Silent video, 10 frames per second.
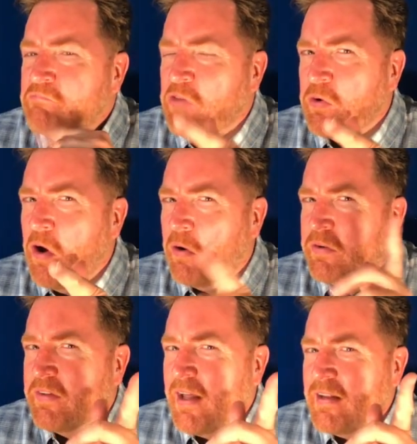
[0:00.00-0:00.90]
oh no,
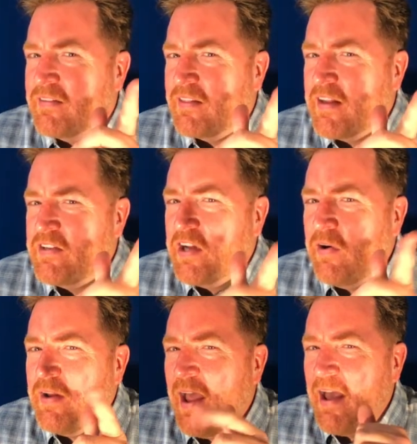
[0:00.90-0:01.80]
it's not easy. They
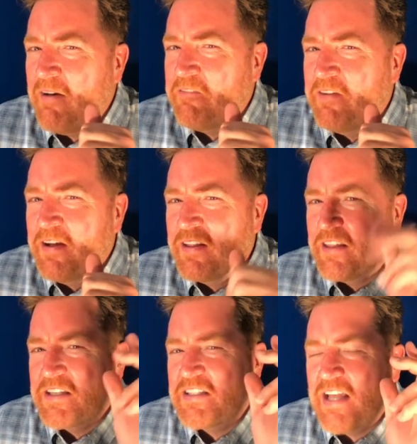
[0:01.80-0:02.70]
don't have
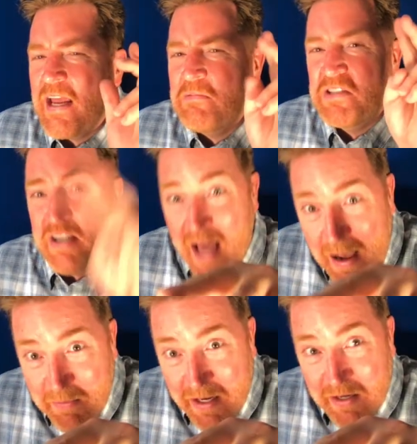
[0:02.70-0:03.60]
the same
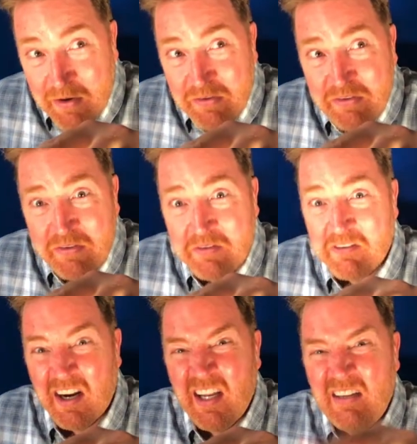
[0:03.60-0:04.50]
denominators,
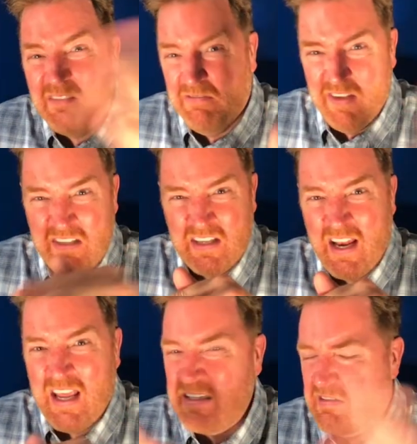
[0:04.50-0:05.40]
right? Fifths and
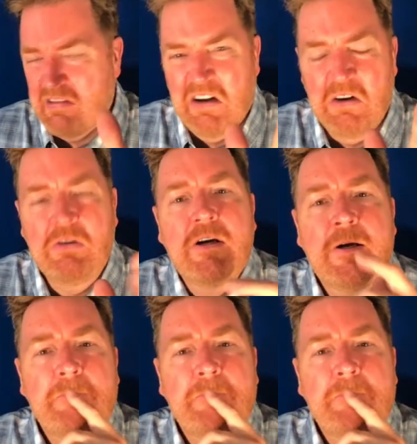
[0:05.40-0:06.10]
eighths, no.